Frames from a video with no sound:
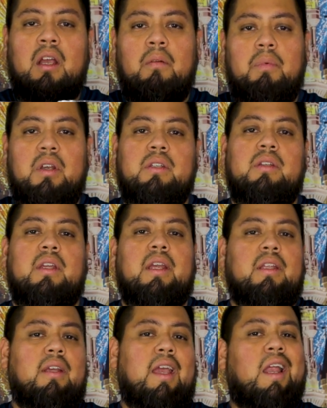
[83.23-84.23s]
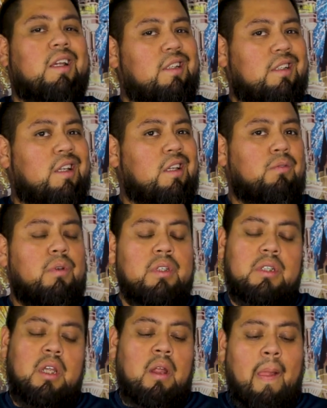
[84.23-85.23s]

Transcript: compared to like the Galaxy's Edge ones.